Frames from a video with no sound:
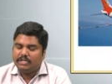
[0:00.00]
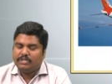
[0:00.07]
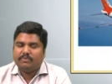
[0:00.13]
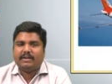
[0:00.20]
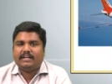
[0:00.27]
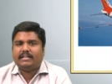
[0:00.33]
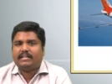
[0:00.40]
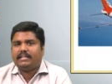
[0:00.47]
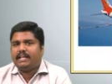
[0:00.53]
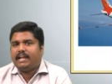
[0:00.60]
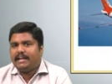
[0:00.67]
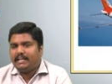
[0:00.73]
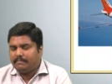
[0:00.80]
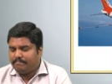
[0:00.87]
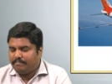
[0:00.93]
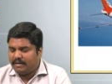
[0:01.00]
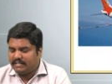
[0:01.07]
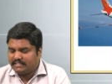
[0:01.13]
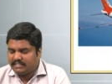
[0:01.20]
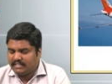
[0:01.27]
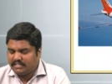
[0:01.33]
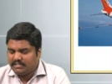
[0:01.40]
28
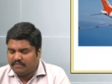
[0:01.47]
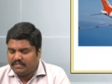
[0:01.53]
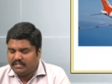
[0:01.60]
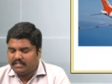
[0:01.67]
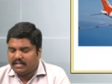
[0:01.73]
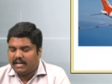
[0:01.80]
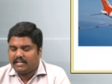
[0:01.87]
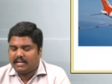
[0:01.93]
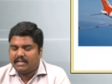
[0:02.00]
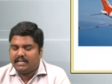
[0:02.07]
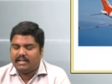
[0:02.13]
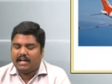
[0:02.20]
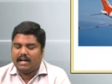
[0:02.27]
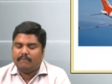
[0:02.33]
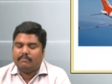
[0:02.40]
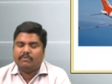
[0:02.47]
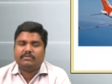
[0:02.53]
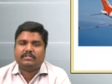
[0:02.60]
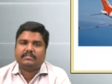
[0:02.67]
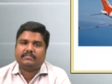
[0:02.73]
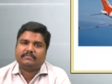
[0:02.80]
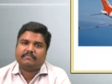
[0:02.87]
percentage of the targeted amount